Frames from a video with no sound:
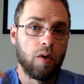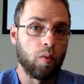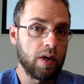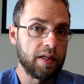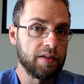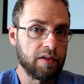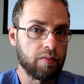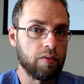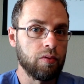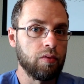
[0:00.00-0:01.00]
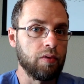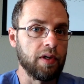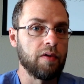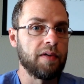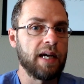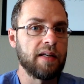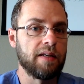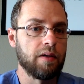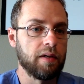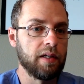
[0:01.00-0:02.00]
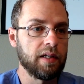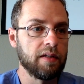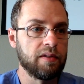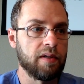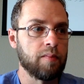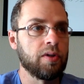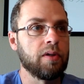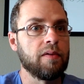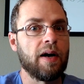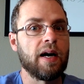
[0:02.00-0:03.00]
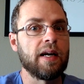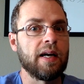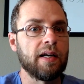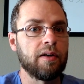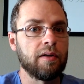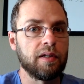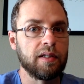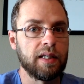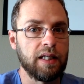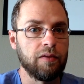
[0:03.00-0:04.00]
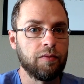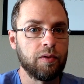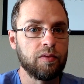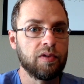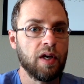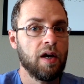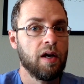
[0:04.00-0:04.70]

One is through you know dietary consumption of high iron containing foods,